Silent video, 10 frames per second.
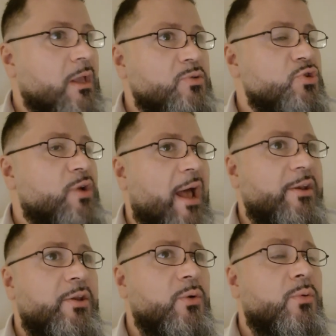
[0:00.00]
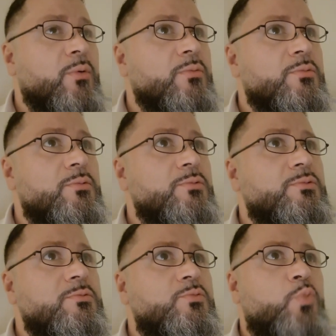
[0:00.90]
That's what you got to do.
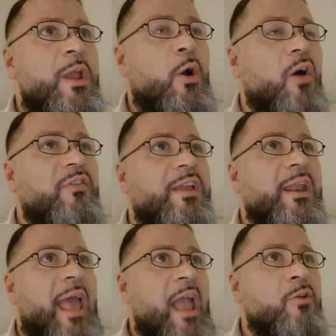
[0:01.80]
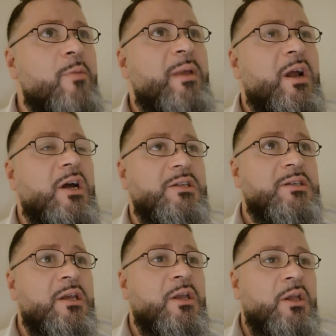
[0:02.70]
We often get angry because